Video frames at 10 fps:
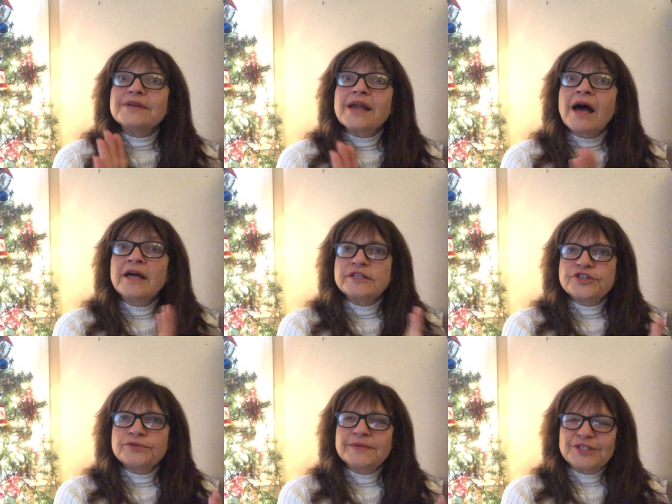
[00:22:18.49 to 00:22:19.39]
not
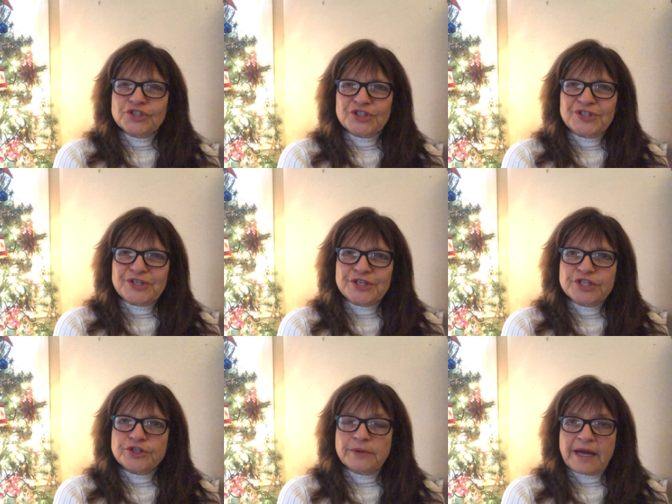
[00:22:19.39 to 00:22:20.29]
to return
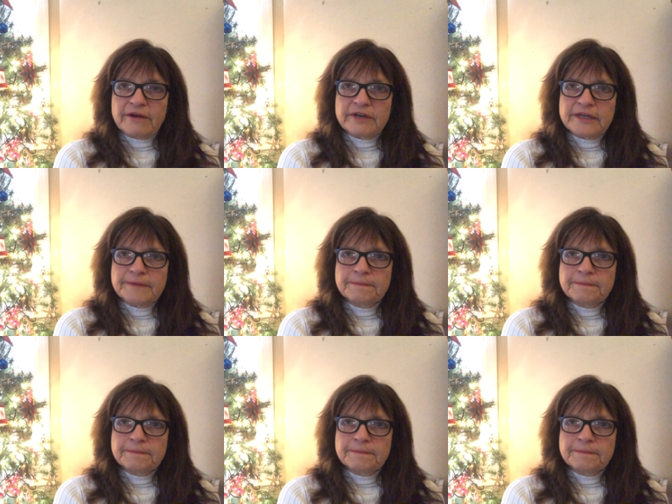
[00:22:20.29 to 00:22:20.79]
to Herod.